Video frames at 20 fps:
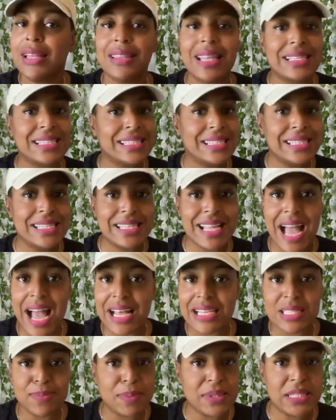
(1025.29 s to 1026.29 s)
That's
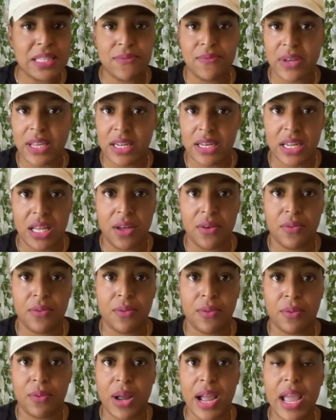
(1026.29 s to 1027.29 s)
not specific enough,
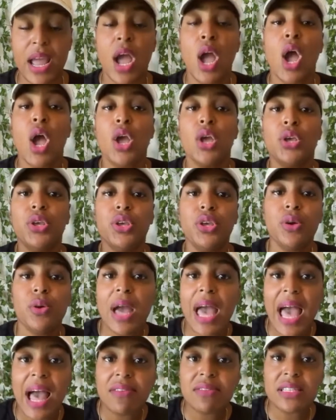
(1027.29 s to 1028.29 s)
right? You
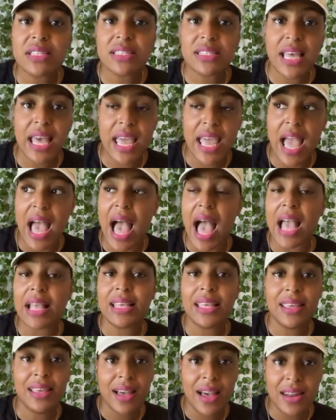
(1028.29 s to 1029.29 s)
have to say,
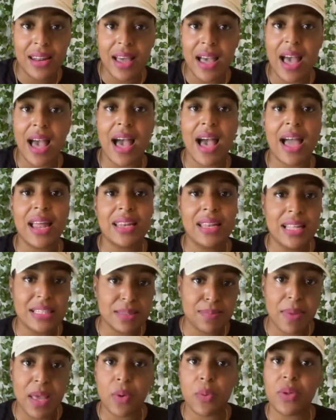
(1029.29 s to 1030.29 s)
Kiana, I need
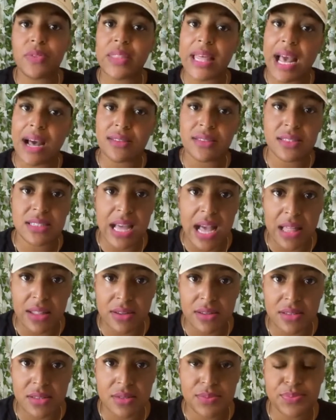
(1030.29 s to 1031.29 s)
to make
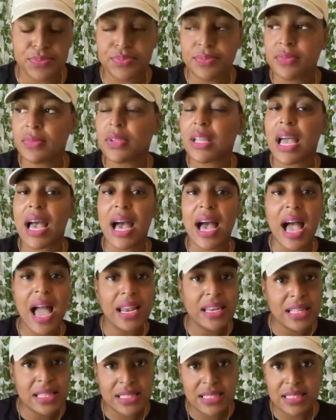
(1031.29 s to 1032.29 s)
$1,000.
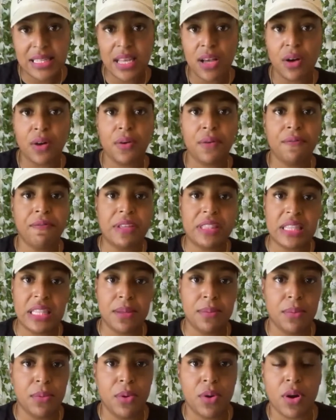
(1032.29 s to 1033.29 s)
I need to sell
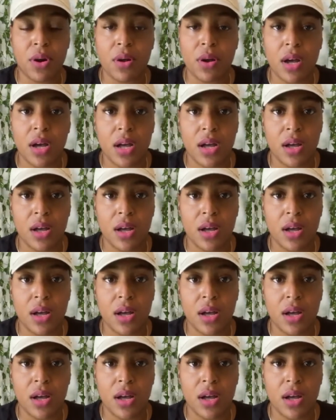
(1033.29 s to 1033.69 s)
50 more.